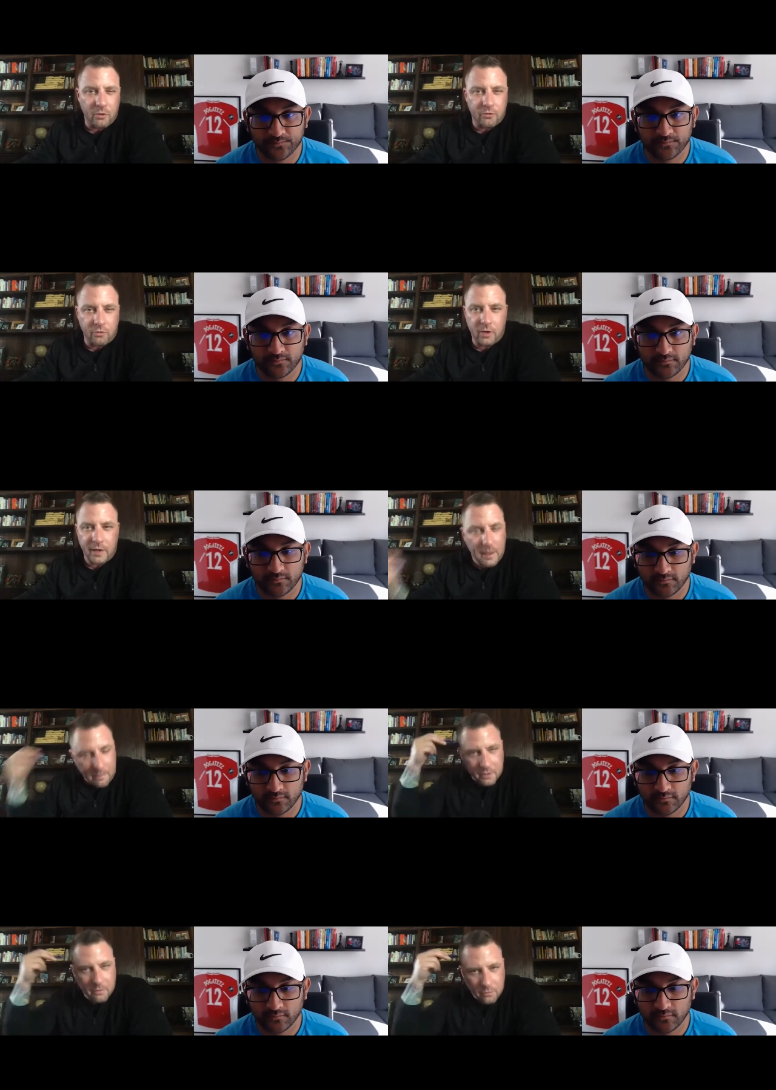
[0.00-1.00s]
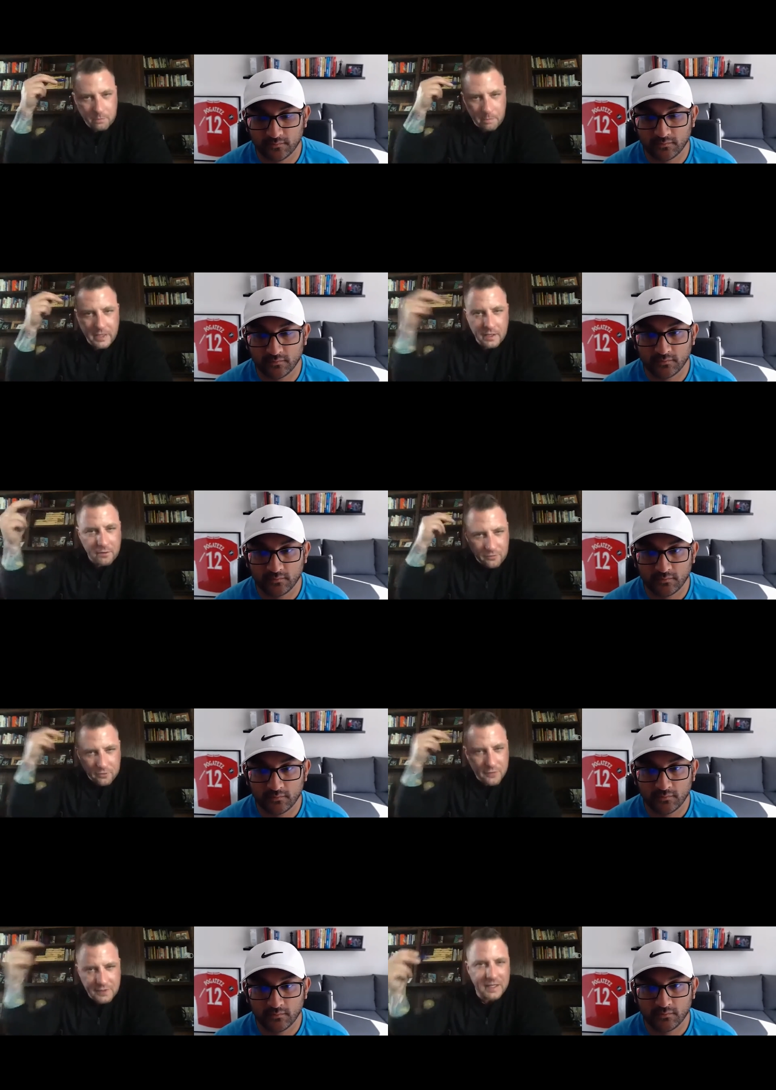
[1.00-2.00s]
Speaker 1: story of that, but it was big enough to
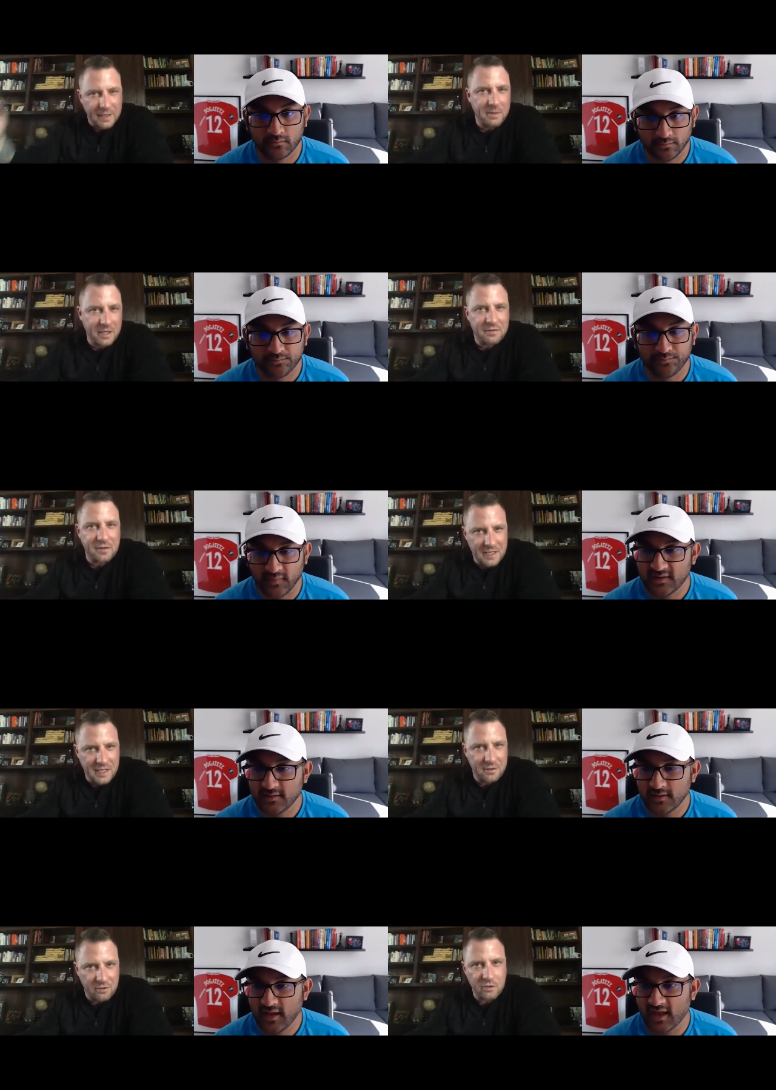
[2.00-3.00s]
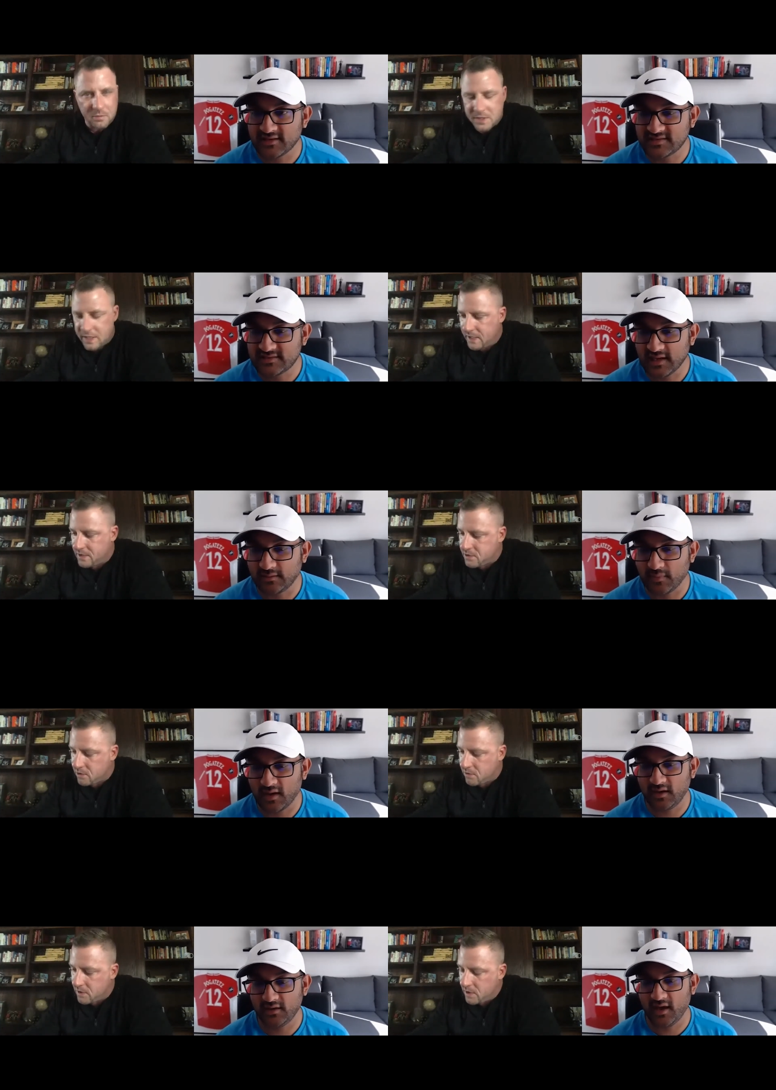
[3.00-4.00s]
stick in me as a kid. You know what I'm saying? And
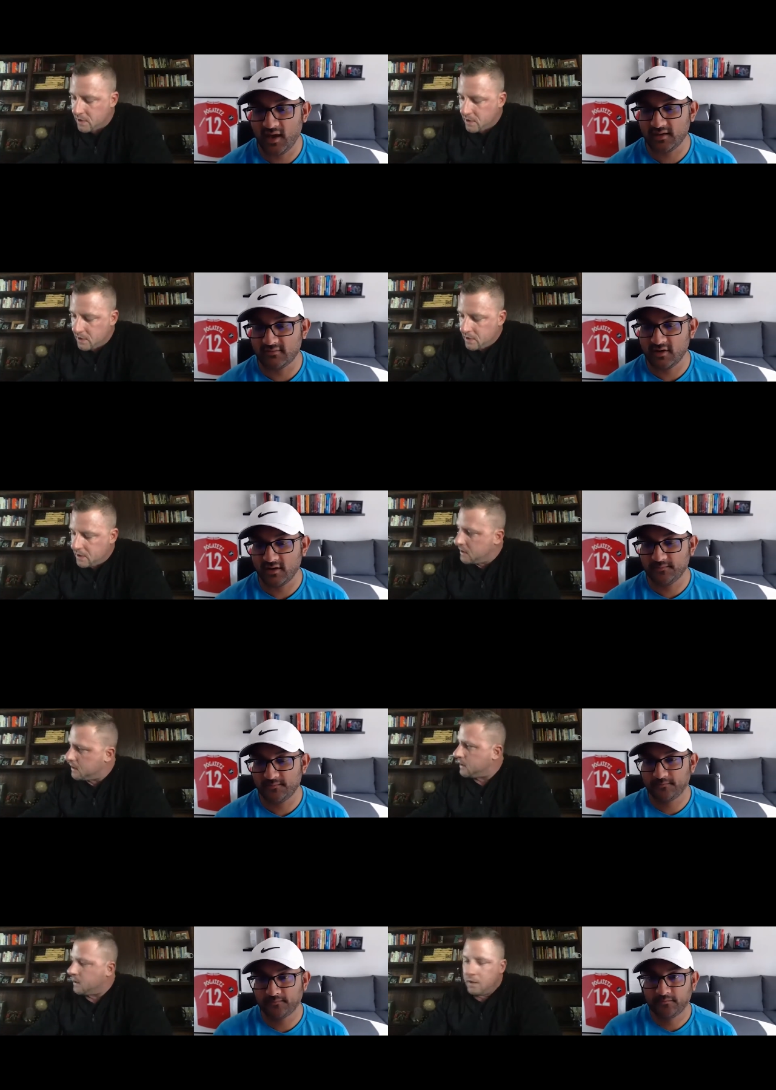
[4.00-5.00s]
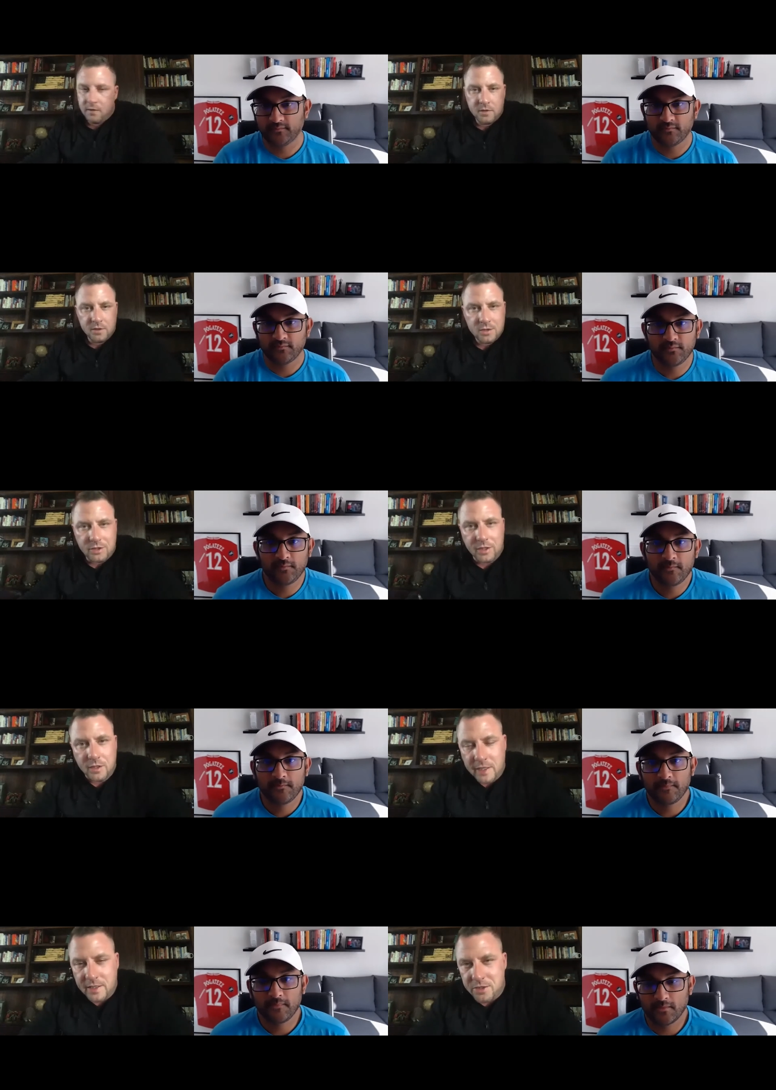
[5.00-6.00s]
so
Speaker 2: your hat, right?
Speaker 1: She goes
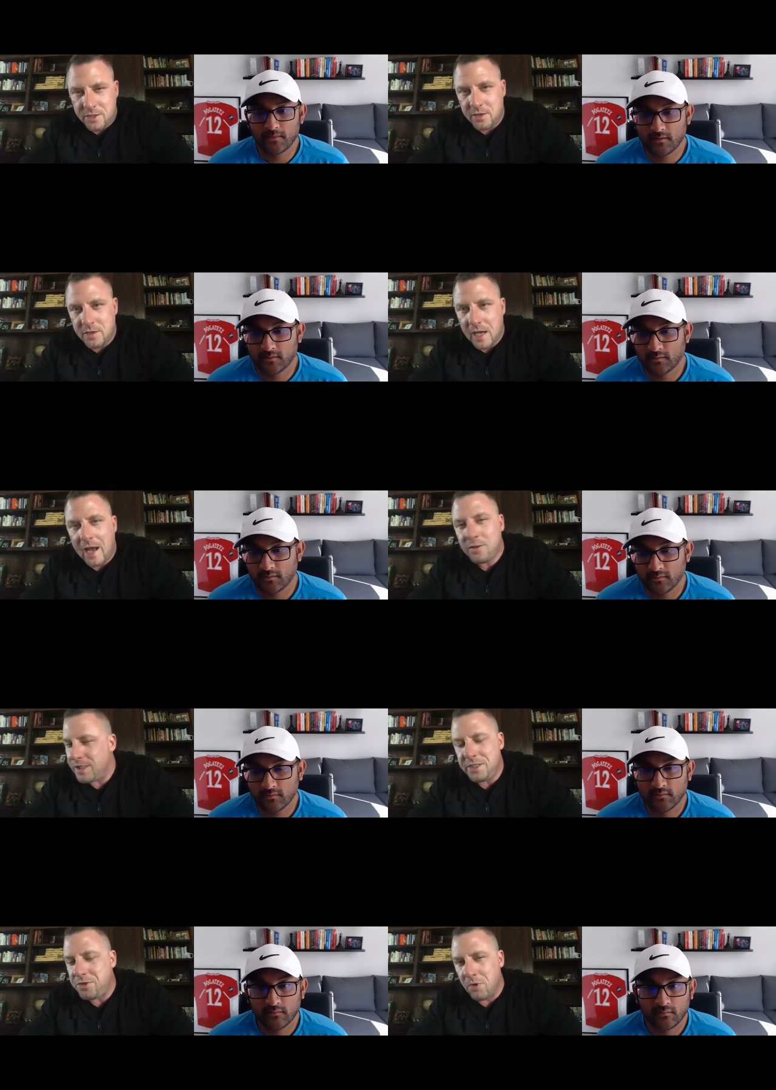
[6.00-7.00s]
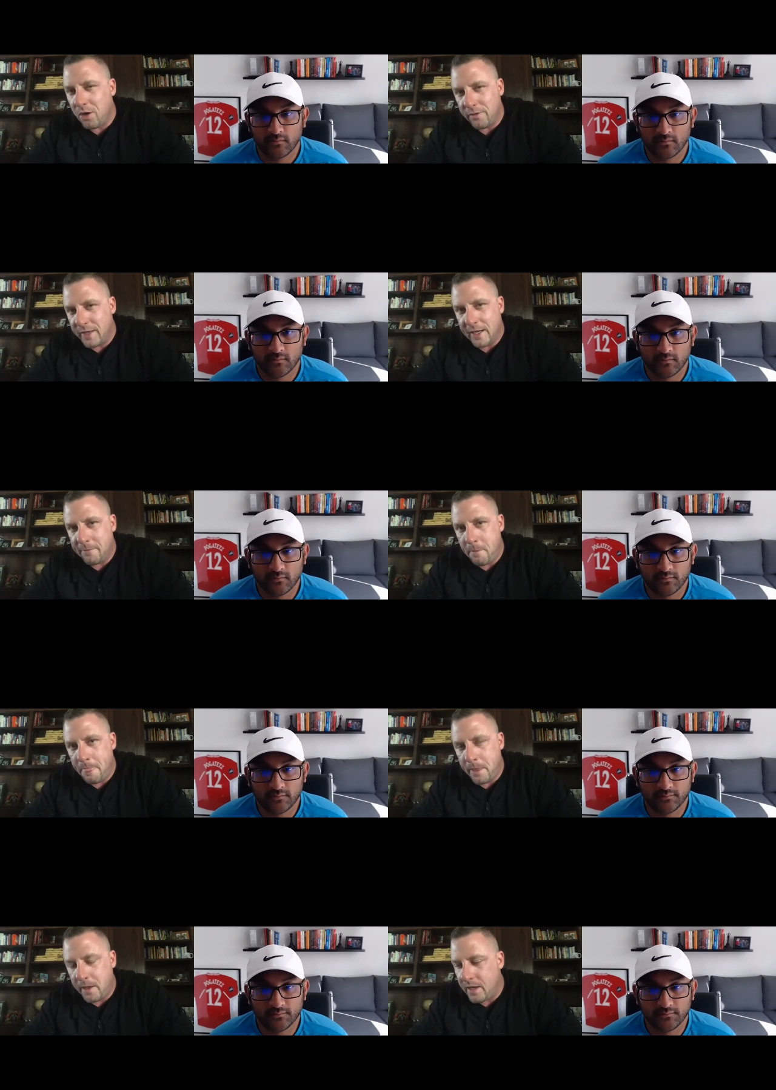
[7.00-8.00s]
and she goes, I'll teach you all that.
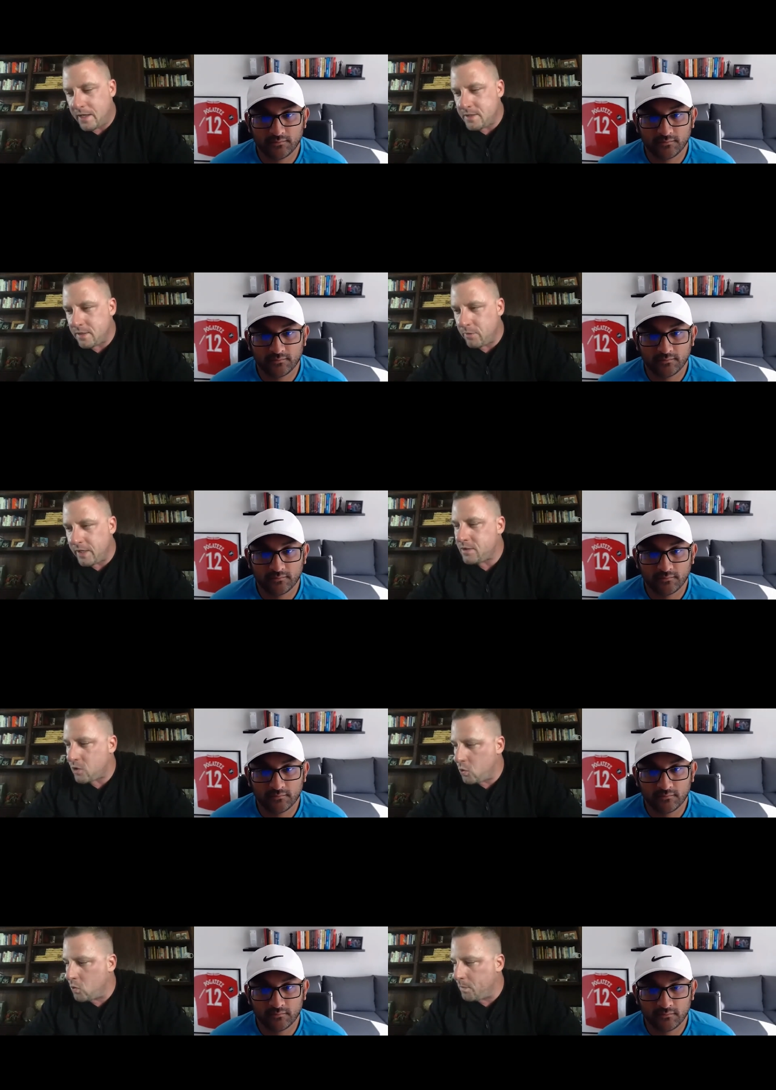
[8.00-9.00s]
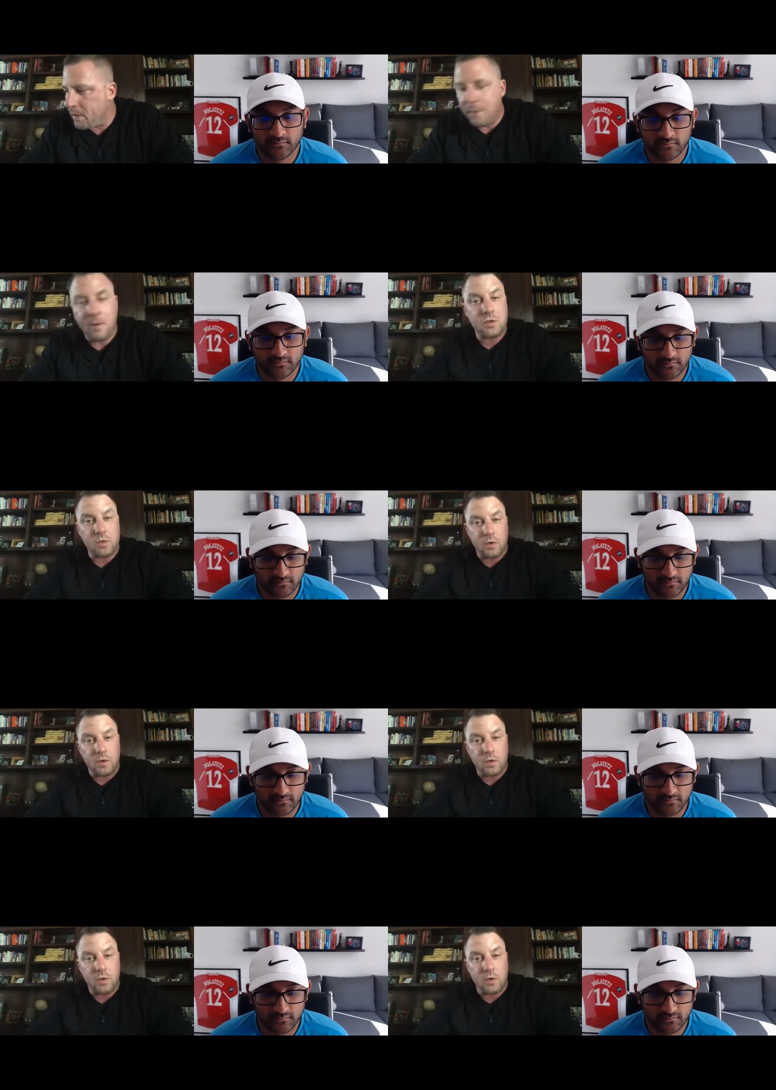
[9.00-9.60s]
And I said, Well, that's cool, but I'm also a